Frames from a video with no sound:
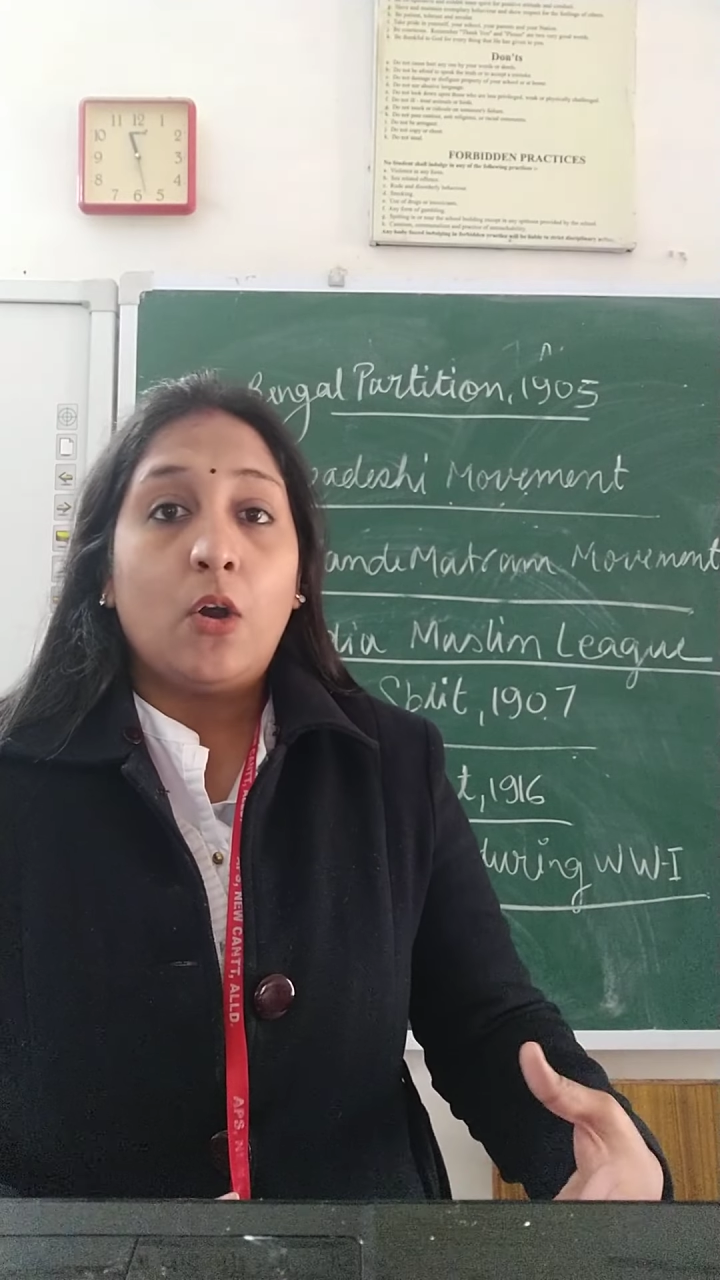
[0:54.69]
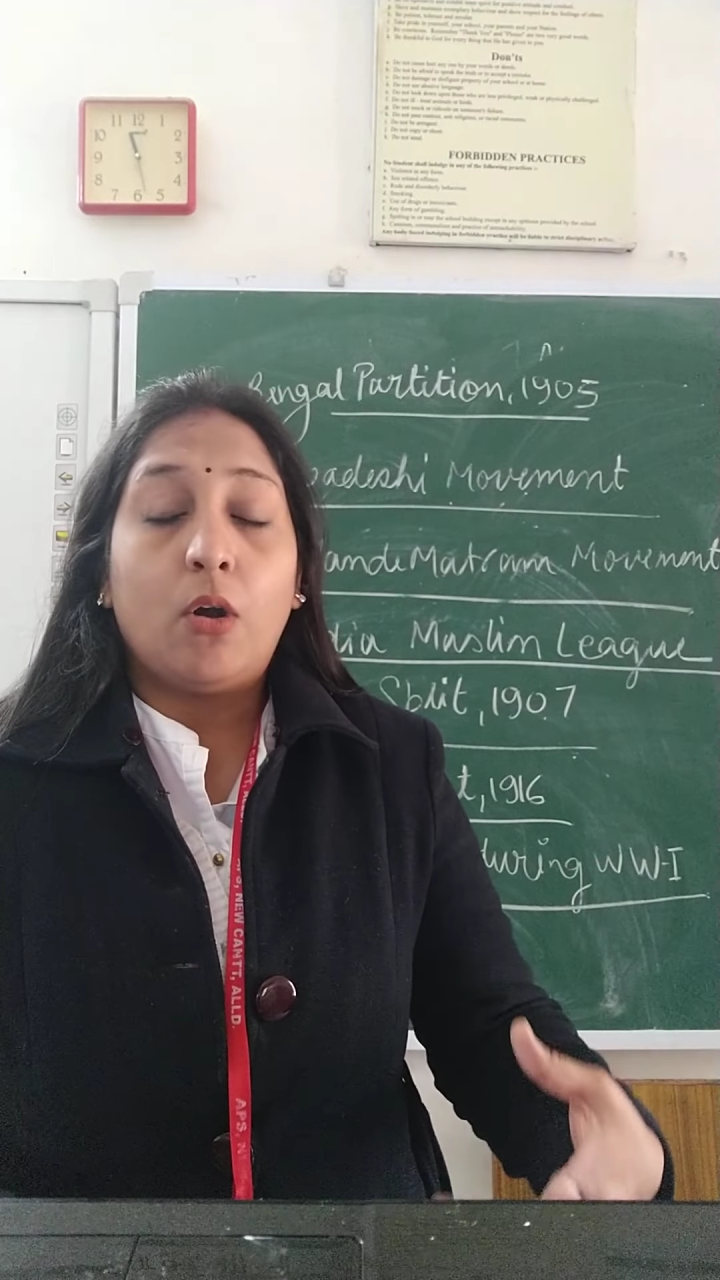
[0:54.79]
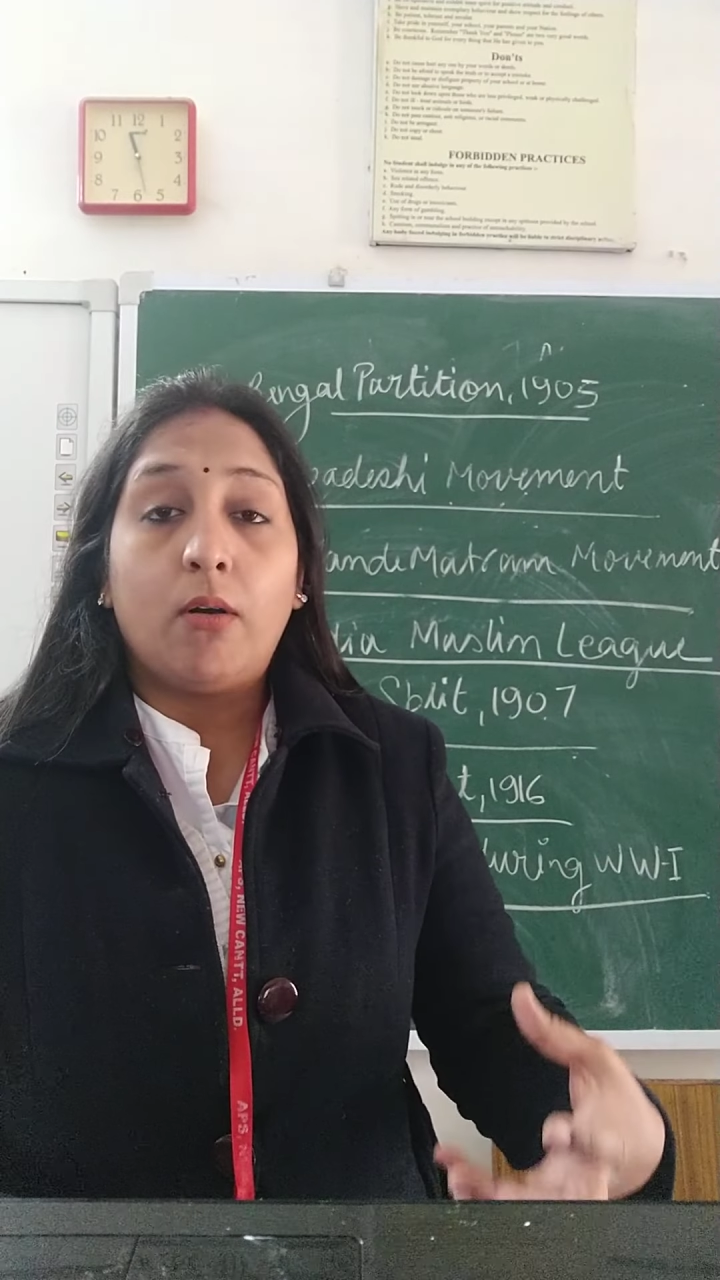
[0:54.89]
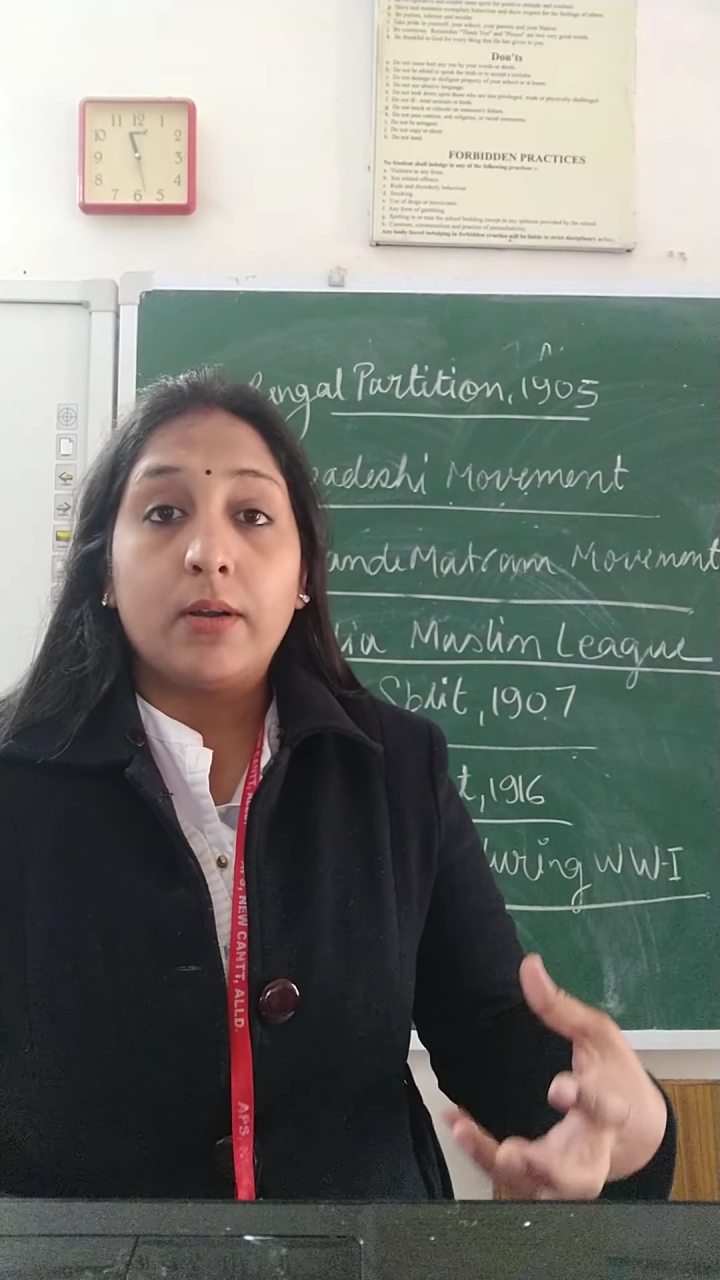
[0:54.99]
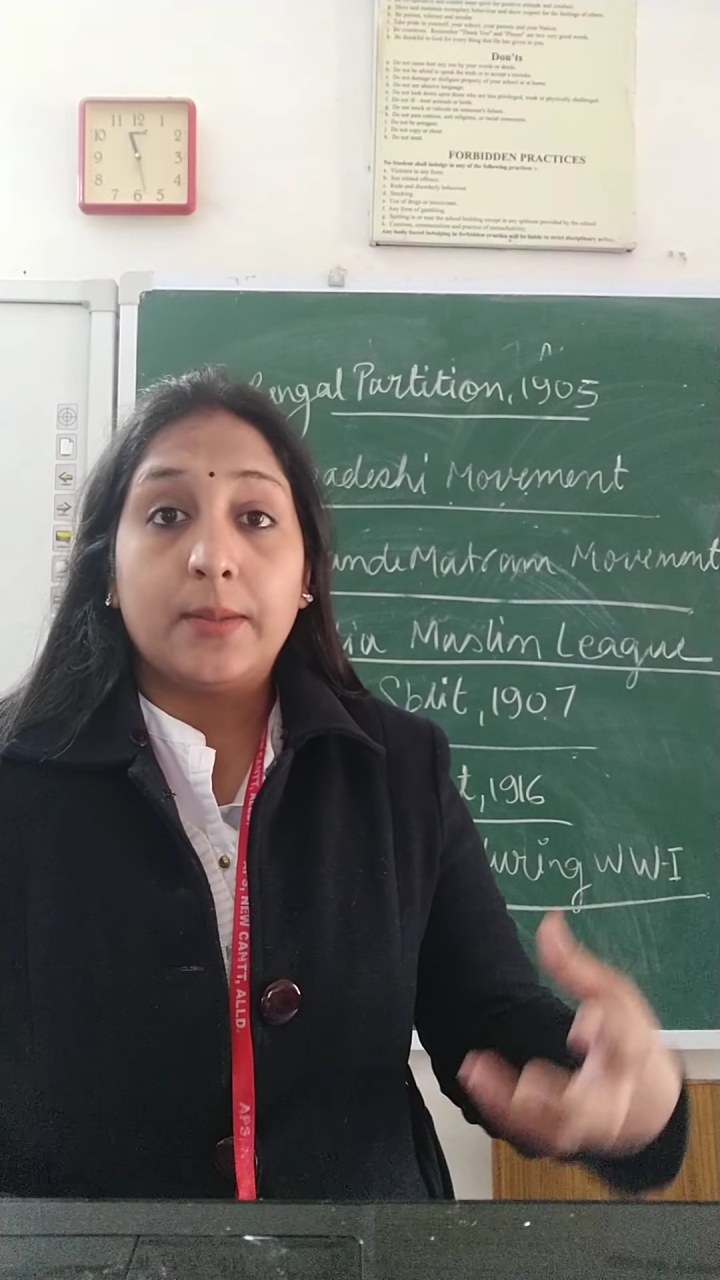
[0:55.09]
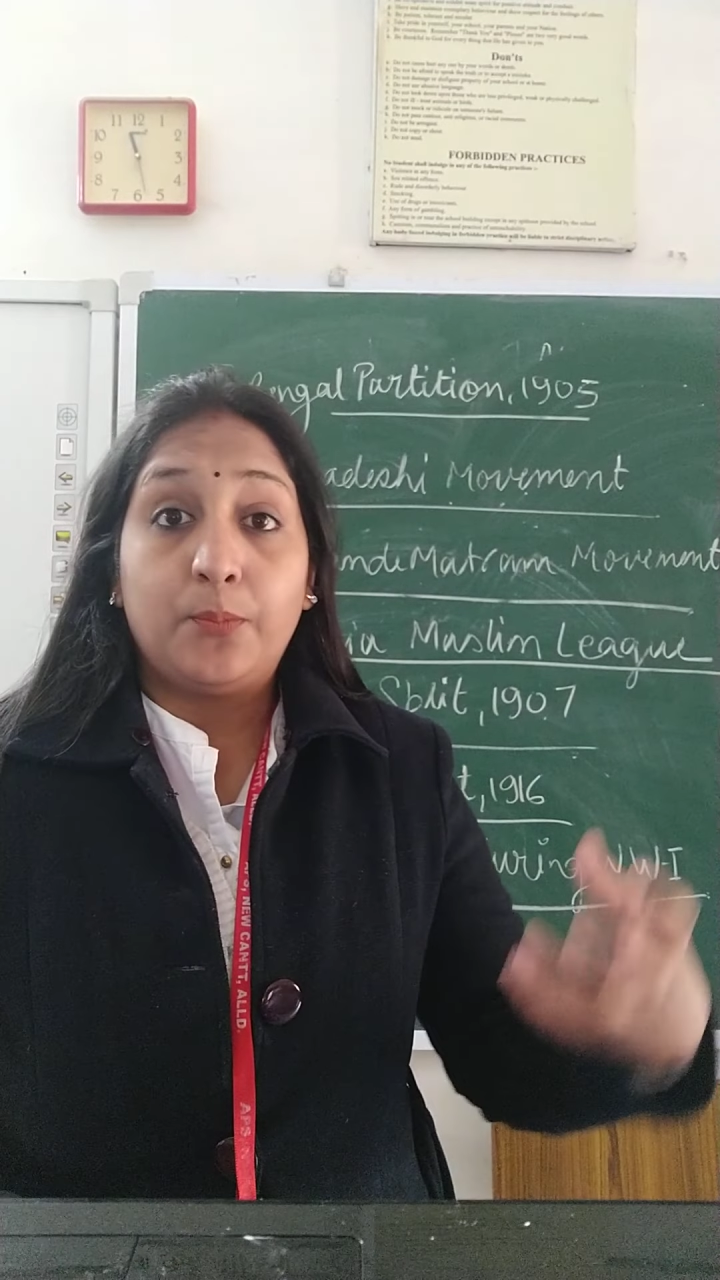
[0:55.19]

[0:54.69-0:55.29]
or the